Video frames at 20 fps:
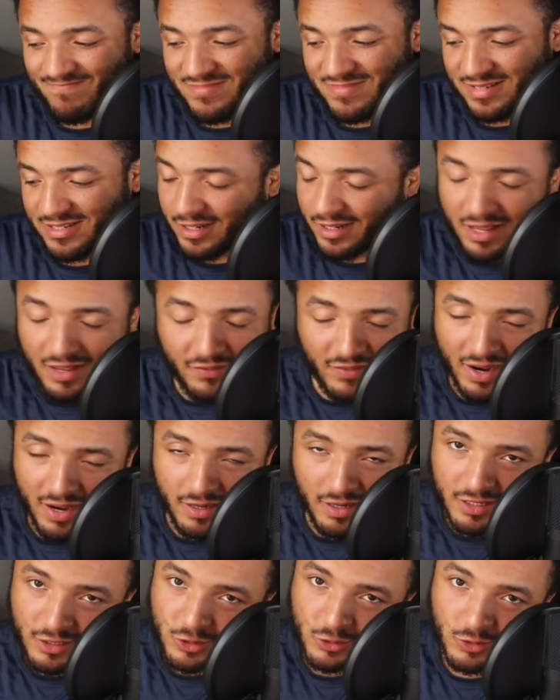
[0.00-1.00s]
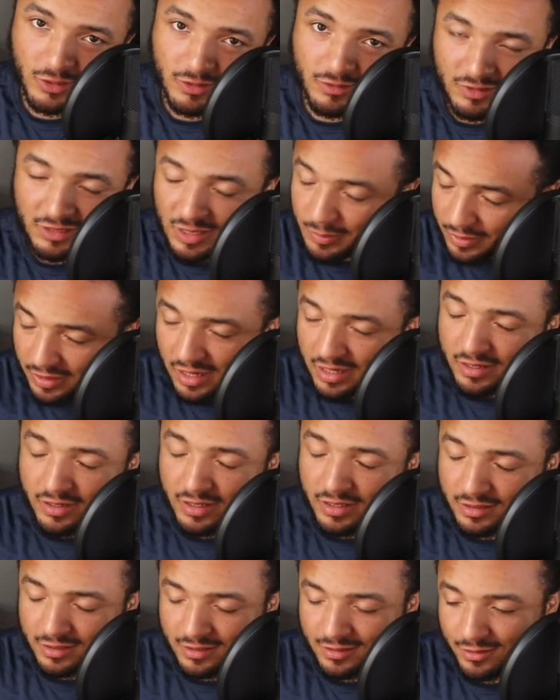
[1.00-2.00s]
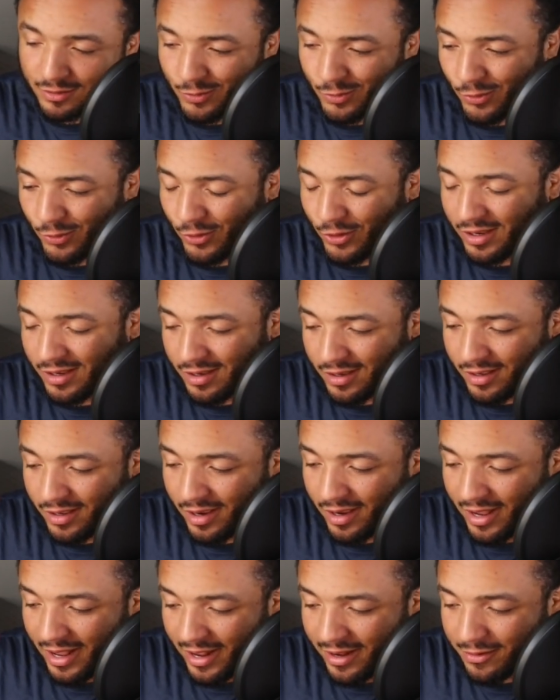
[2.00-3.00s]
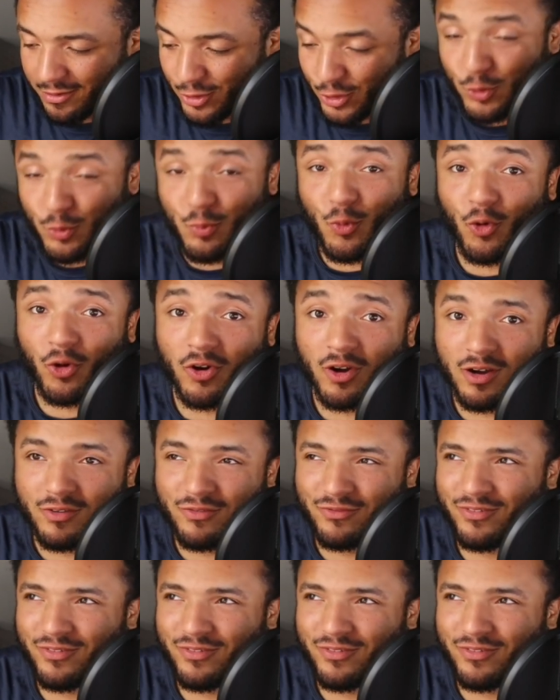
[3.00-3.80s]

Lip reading: Still haven't gotten into it. Something I need to do more of.